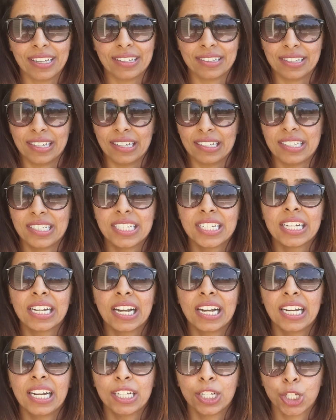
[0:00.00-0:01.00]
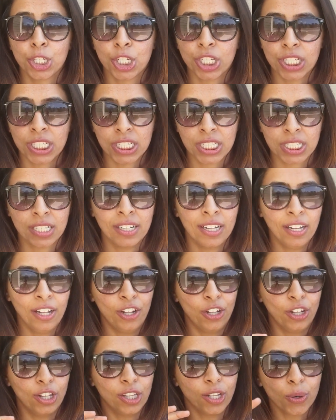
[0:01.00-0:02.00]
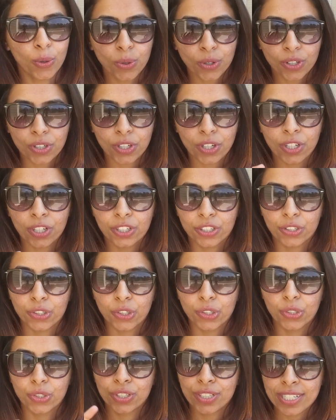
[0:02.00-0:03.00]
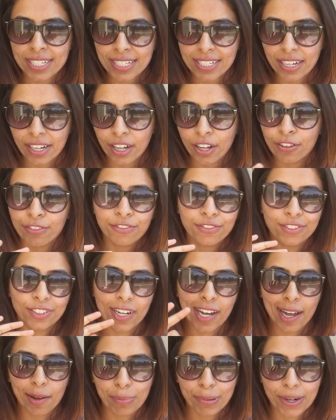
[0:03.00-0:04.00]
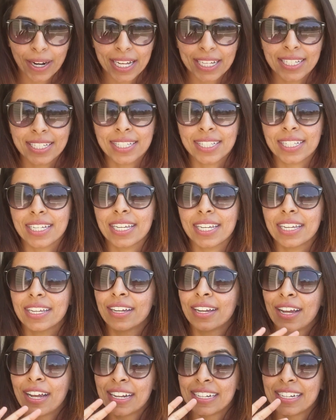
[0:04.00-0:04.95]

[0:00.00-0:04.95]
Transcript: is delicious, local, good stuff, not pricey.